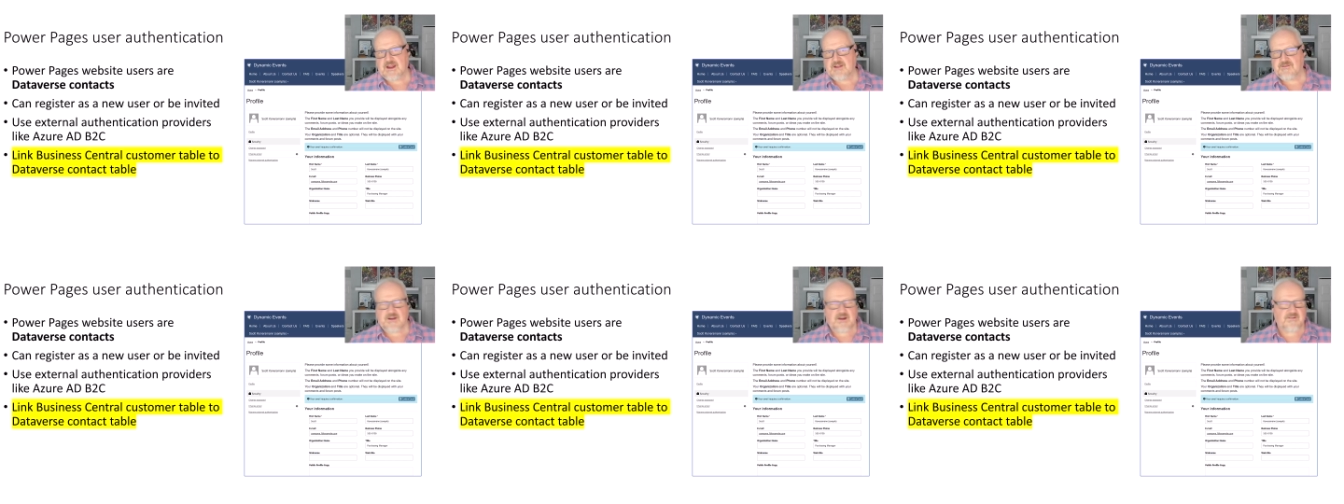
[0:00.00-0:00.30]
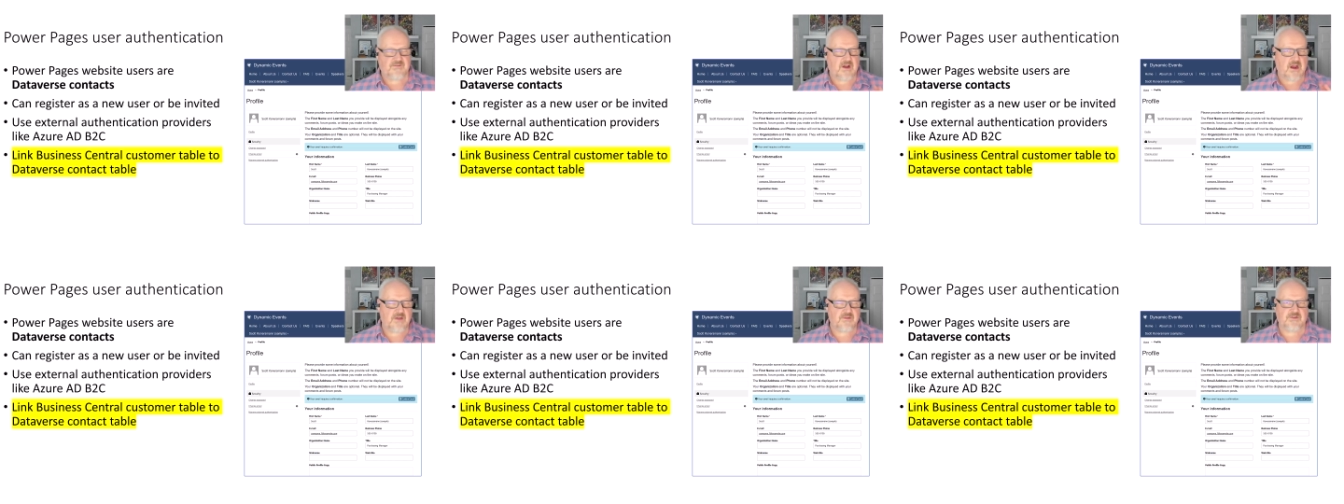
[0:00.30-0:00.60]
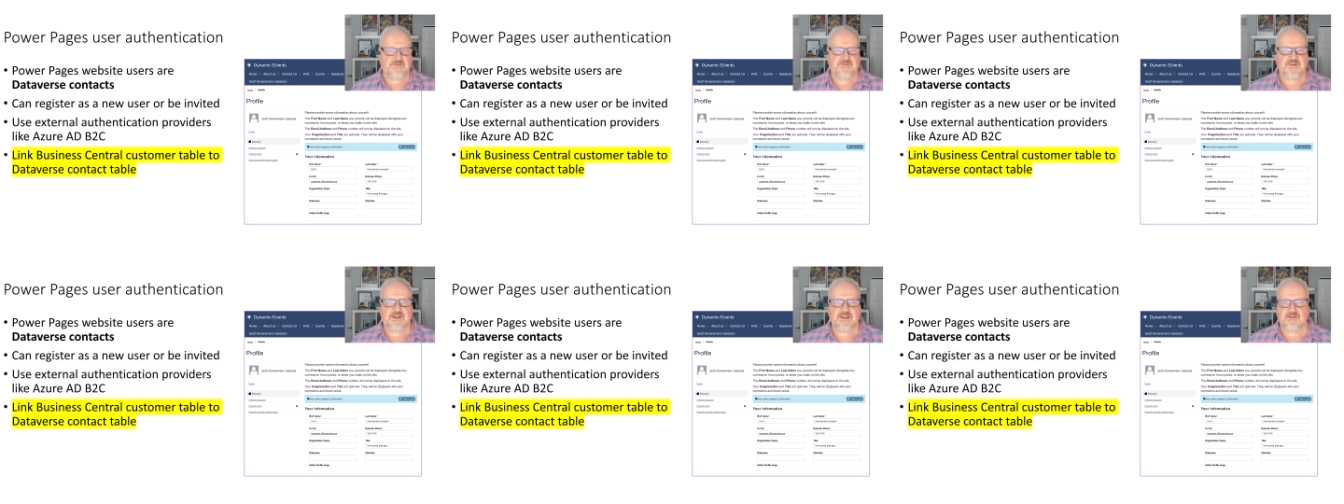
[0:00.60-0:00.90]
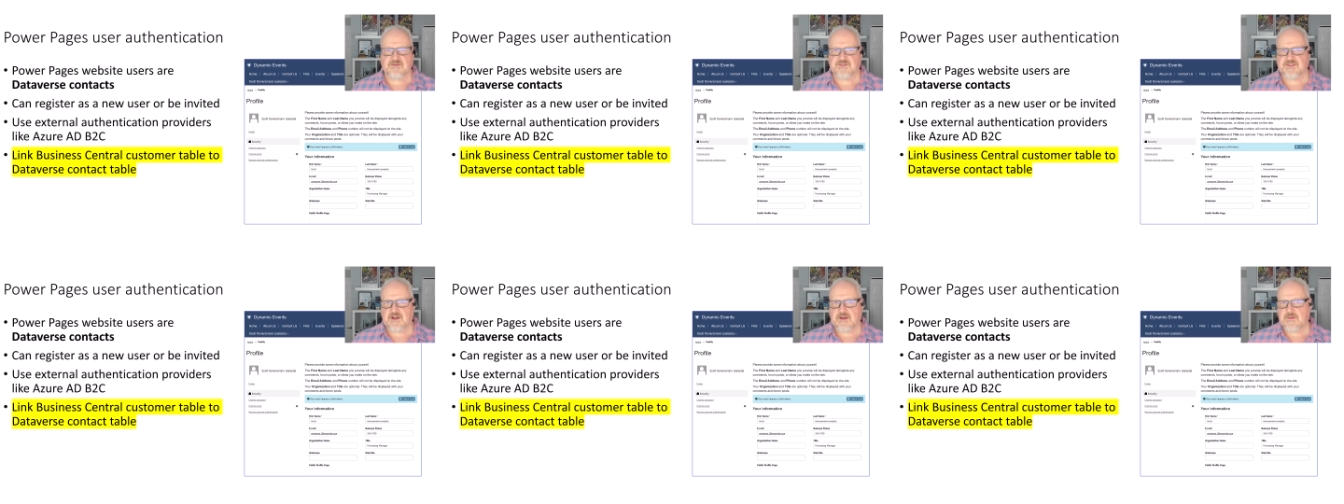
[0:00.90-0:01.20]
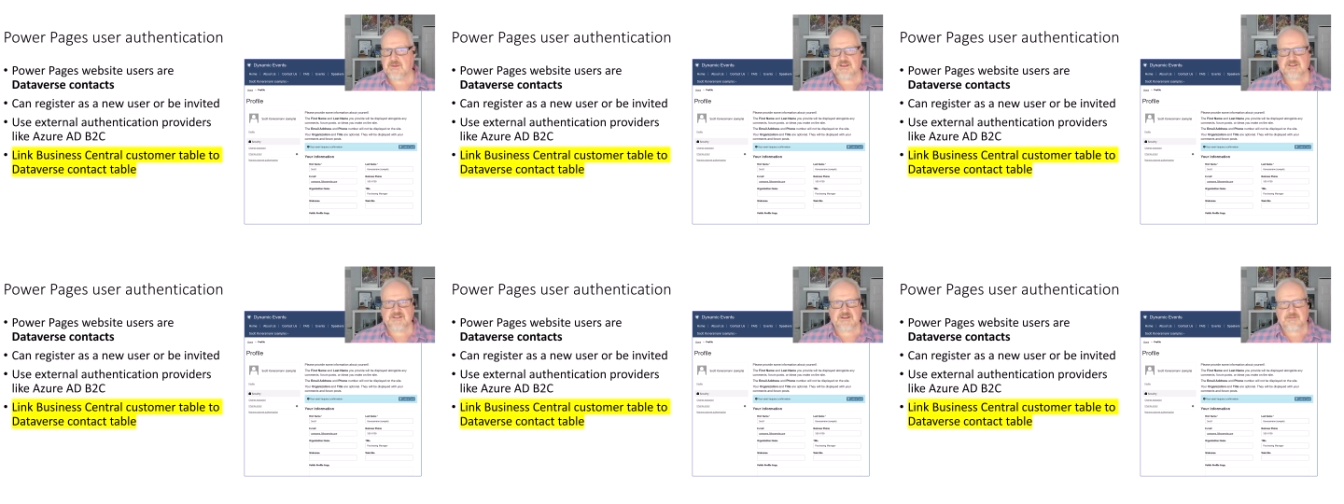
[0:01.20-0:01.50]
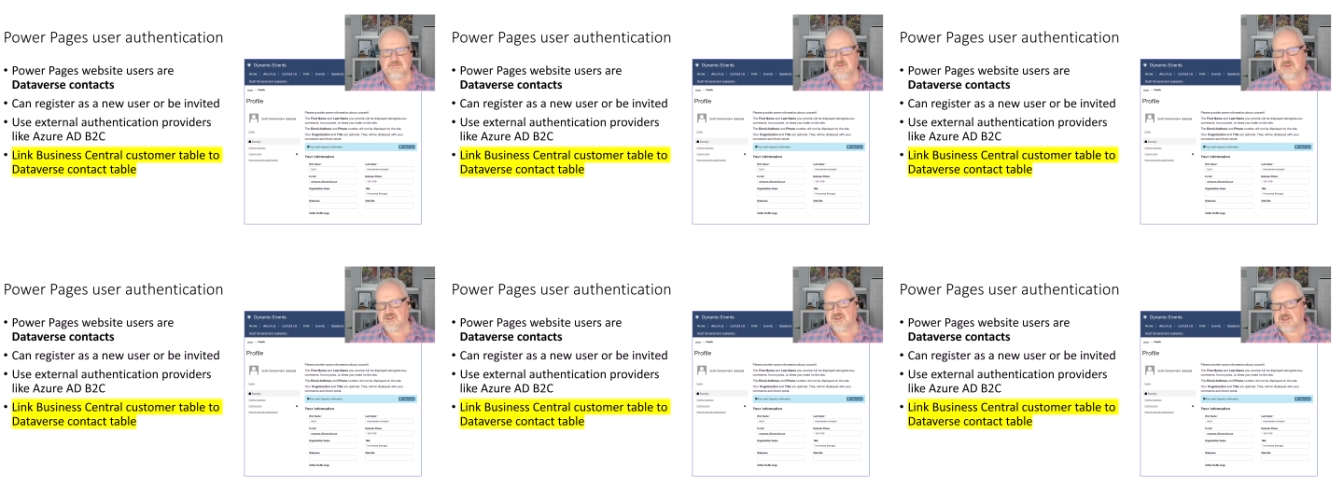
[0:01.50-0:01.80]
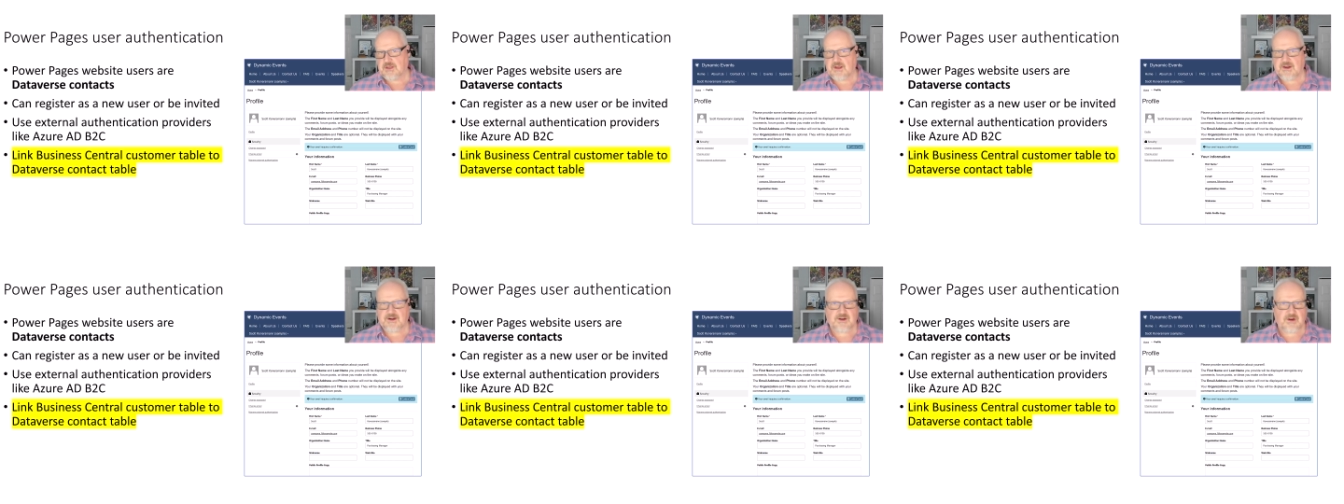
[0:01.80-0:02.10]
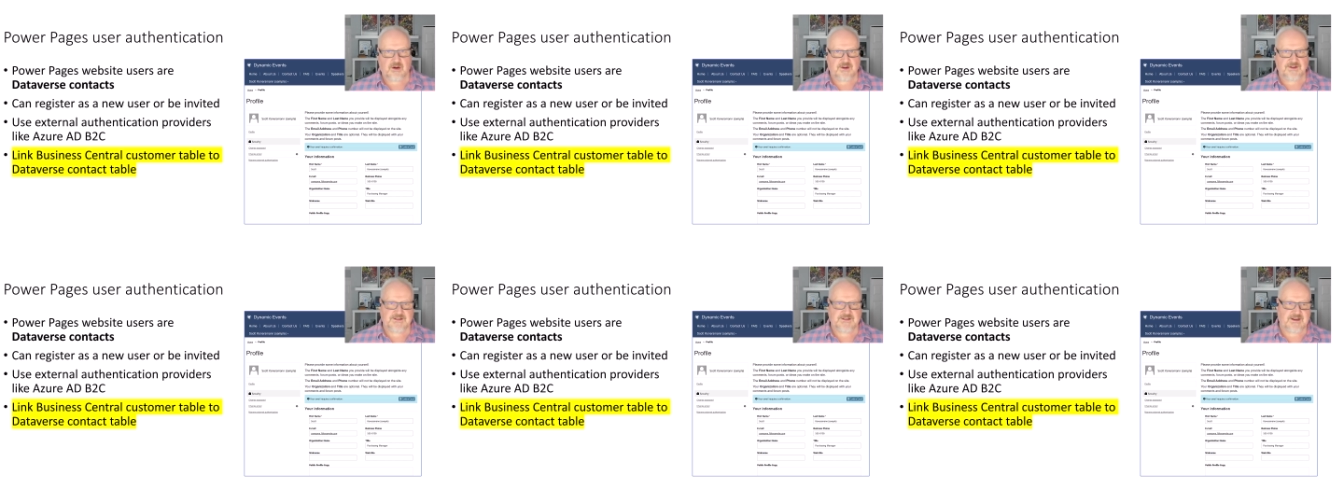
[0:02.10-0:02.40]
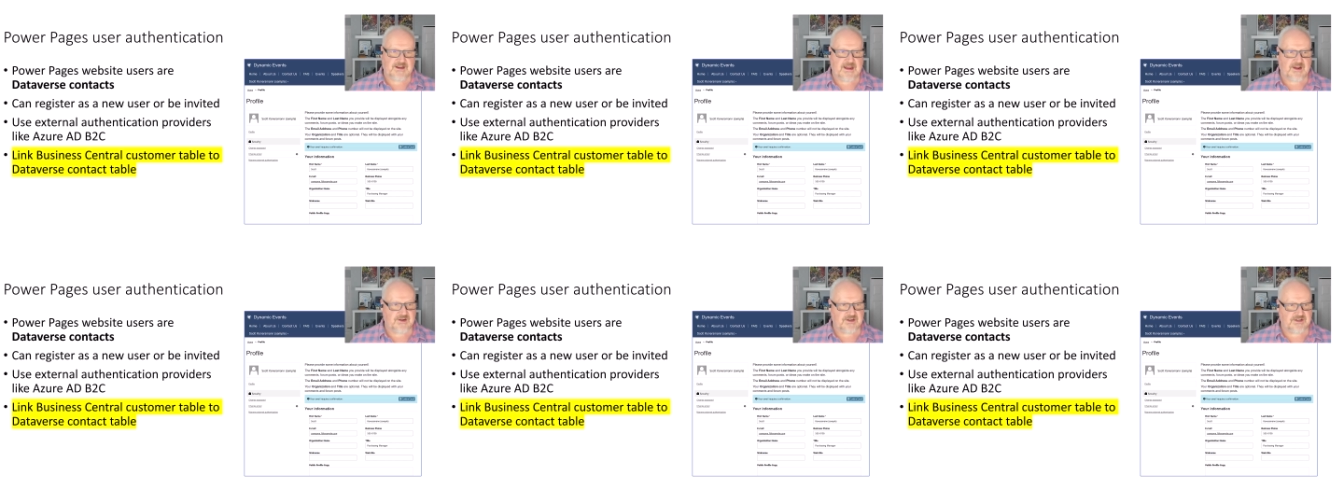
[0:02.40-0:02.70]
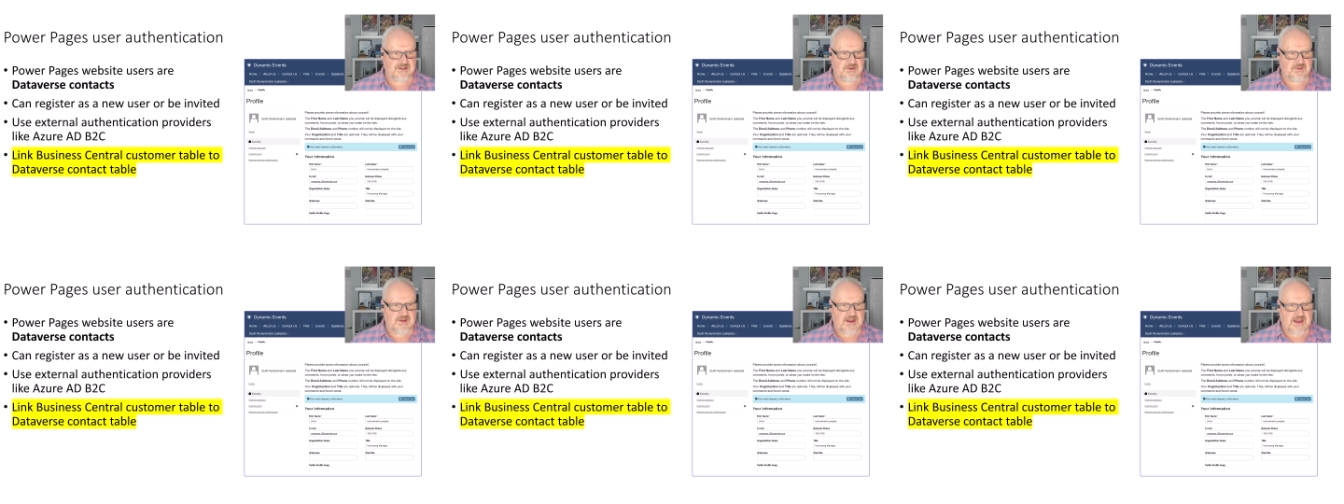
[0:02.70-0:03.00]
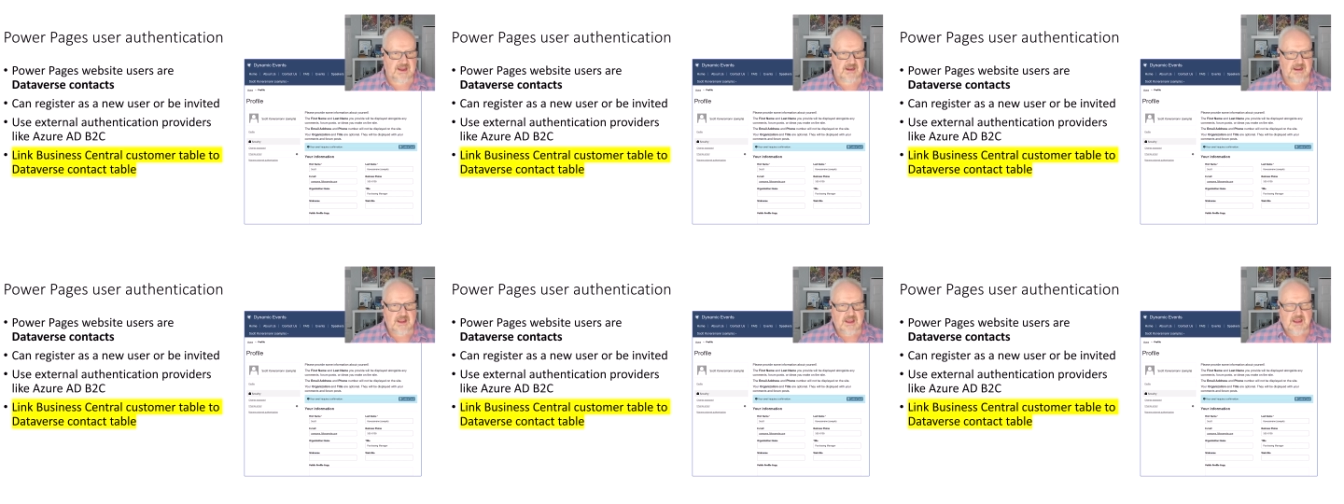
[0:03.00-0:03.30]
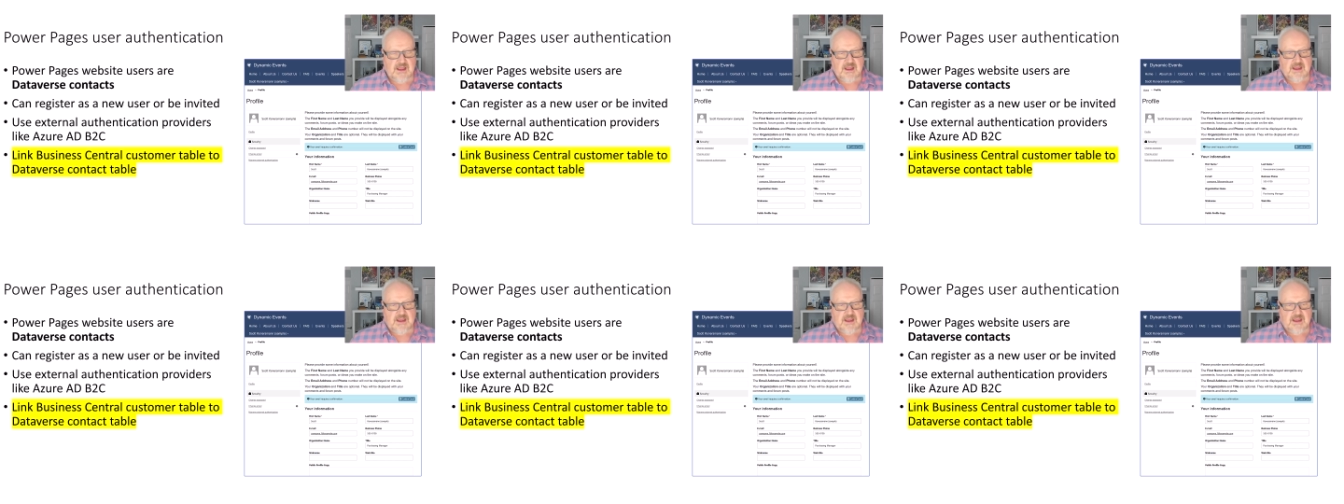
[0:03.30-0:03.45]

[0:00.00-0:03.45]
I've had other videos on this. There's a lot of content how to do that.